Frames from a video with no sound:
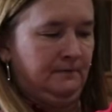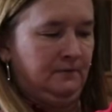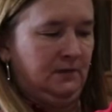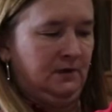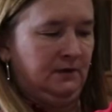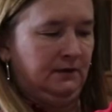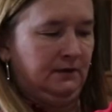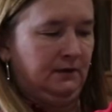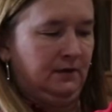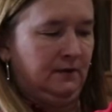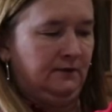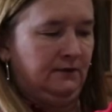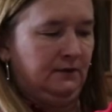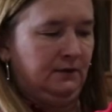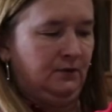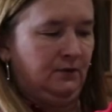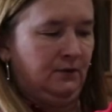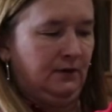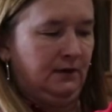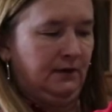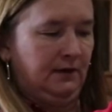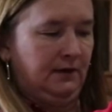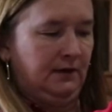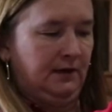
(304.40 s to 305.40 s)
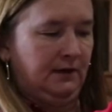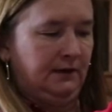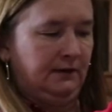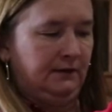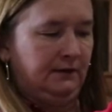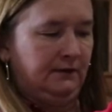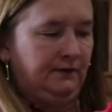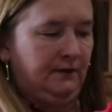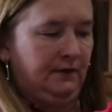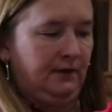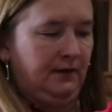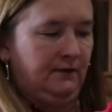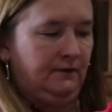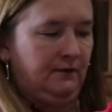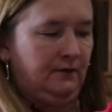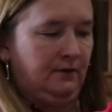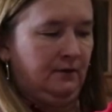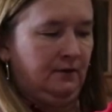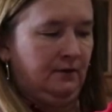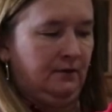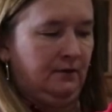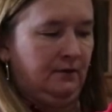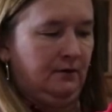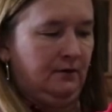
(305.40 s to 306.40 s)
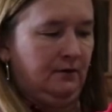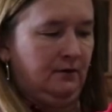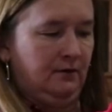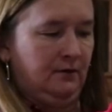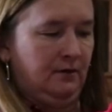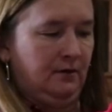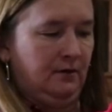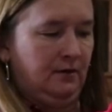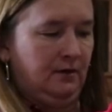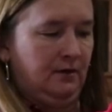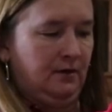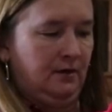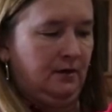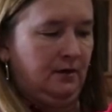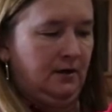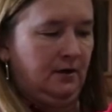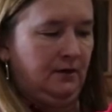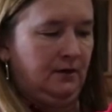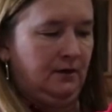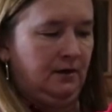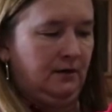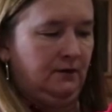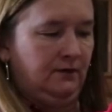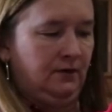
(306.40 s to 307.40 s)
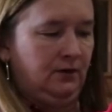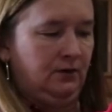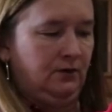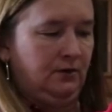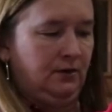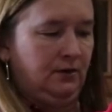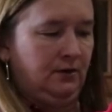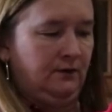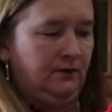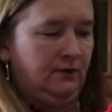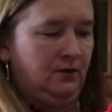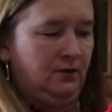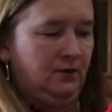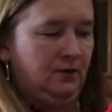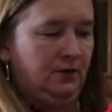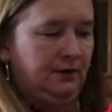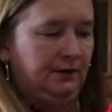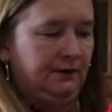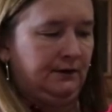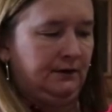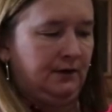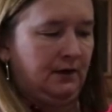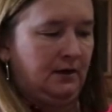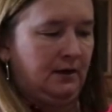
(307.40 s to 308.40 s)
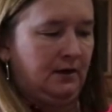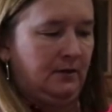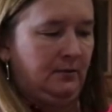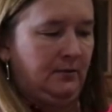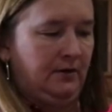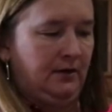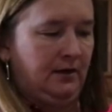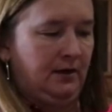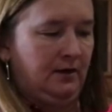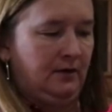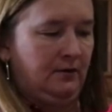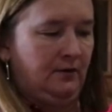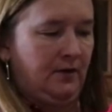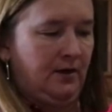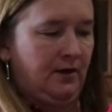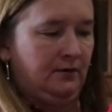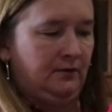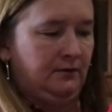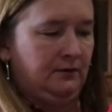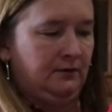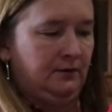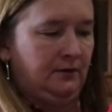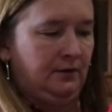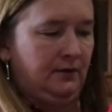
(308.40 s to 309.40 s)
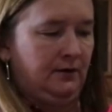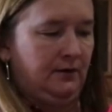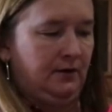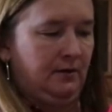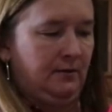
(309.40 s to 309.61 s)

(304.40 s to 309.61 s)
This gives a really nice flavor, and then you can of course play around with the